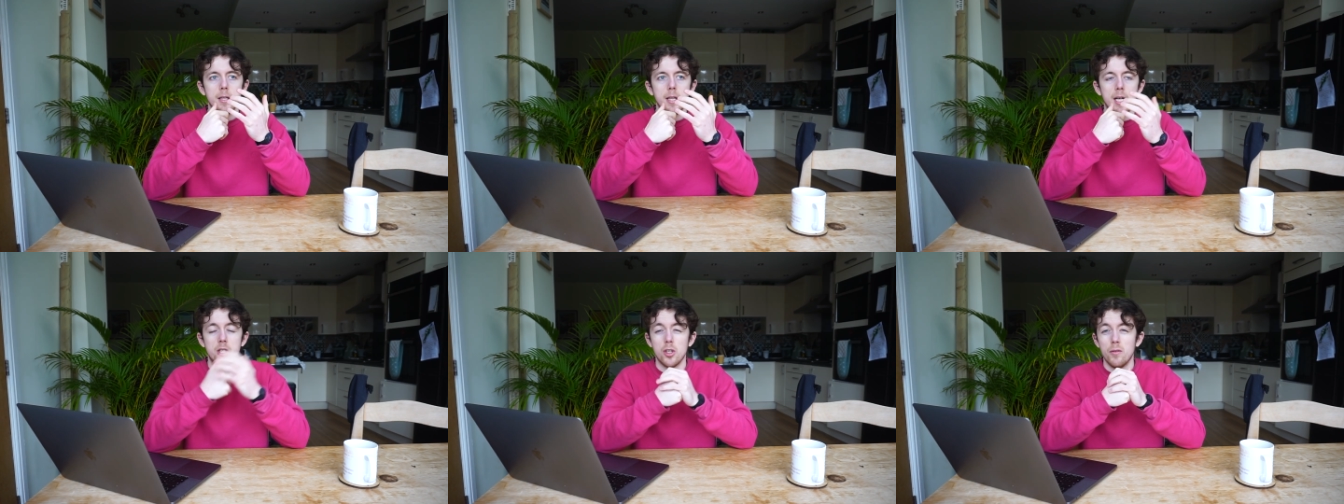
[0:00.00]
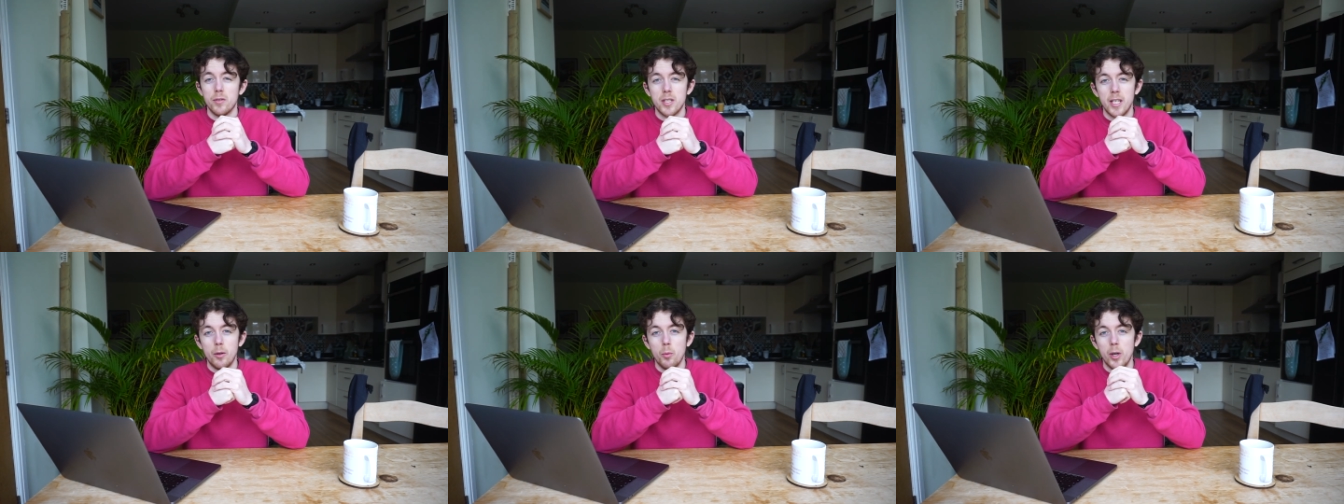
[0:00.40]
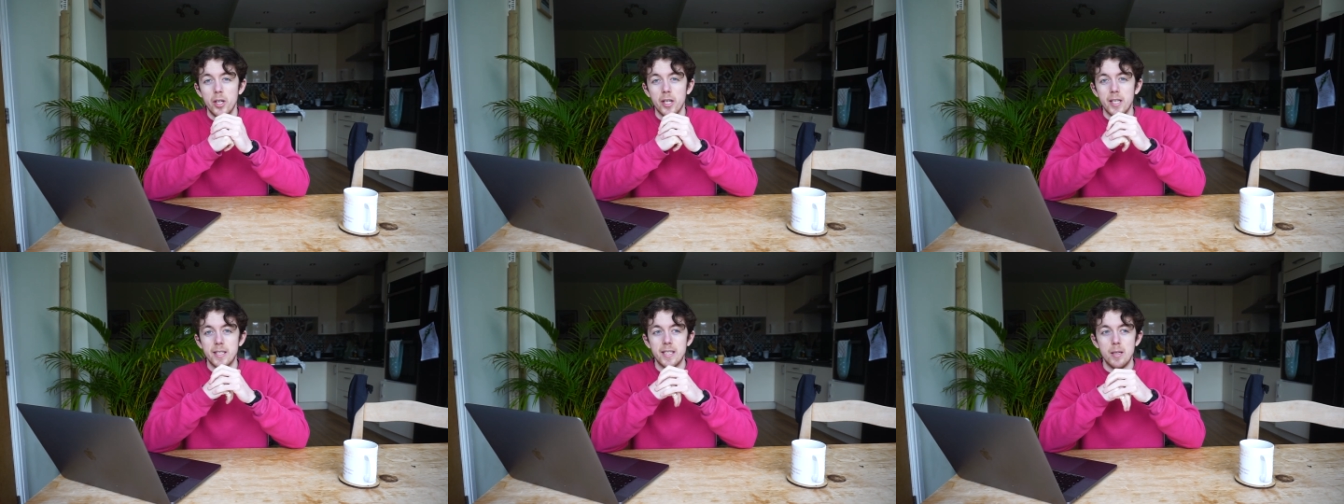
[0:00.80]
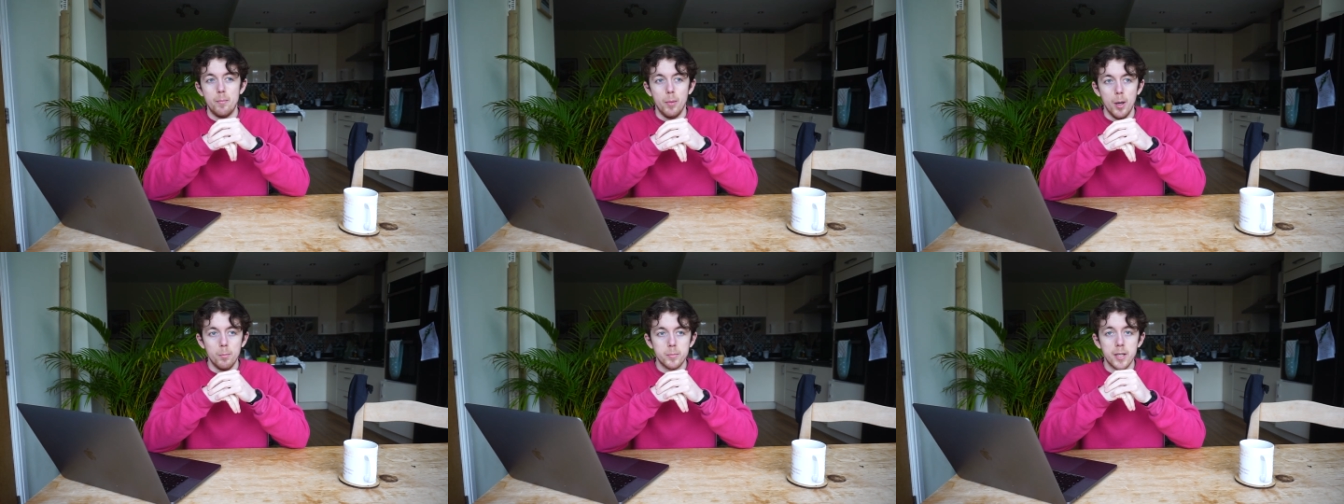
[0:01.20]
That's obviously where you're going to see the
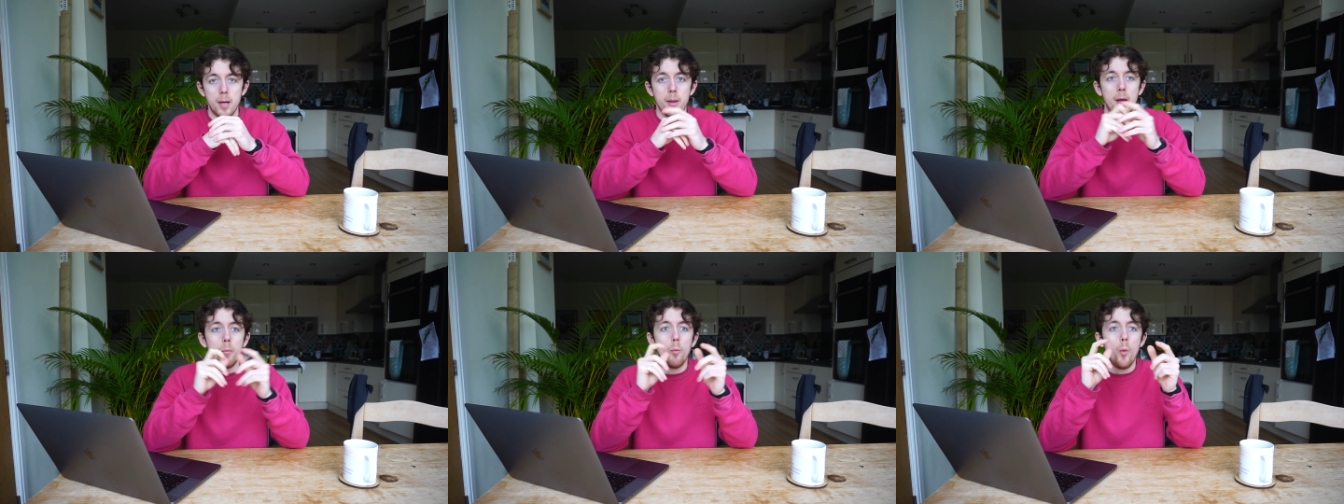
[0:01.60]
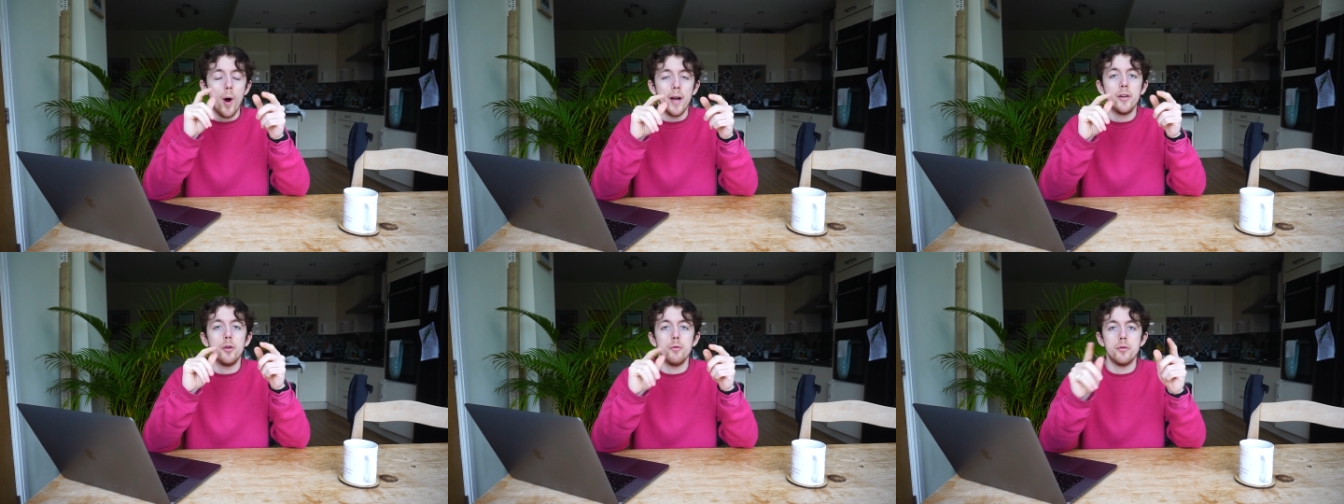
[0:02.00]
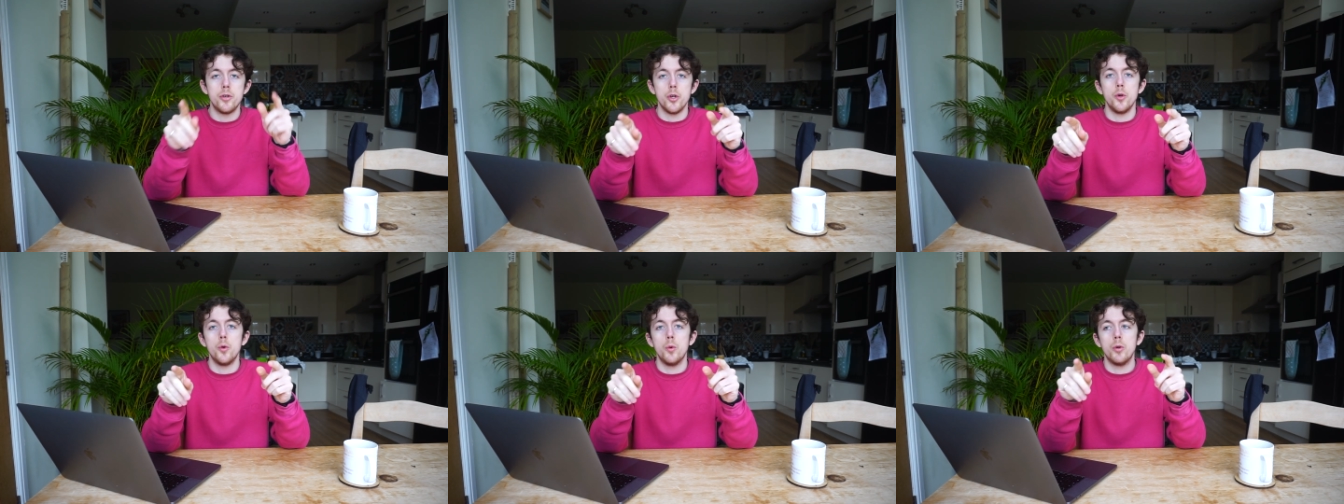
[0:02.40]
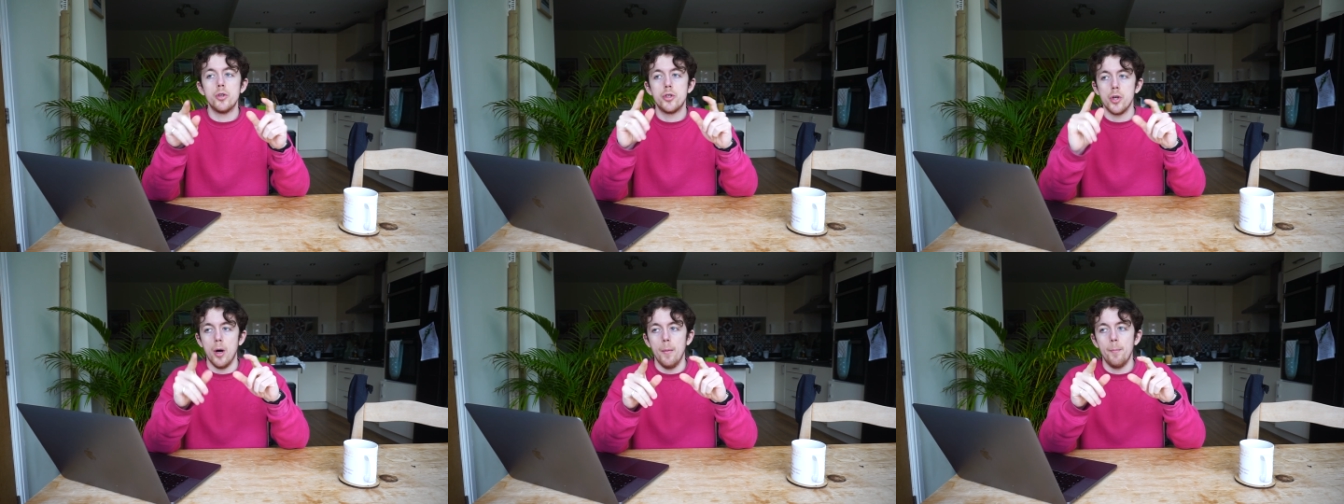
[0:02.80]
bumps, and then when you do
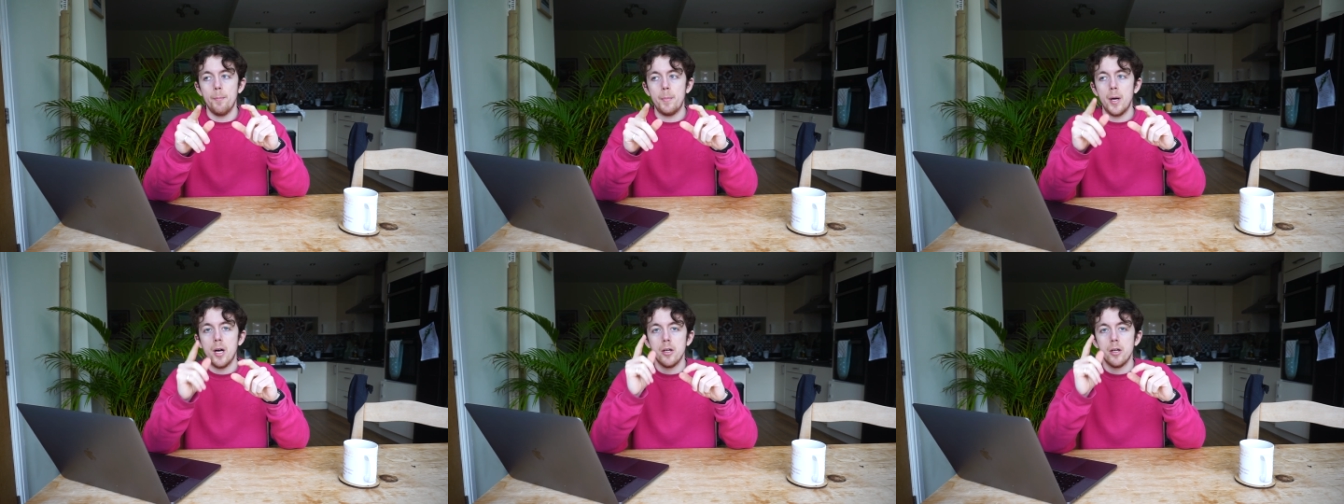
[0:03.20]
jump,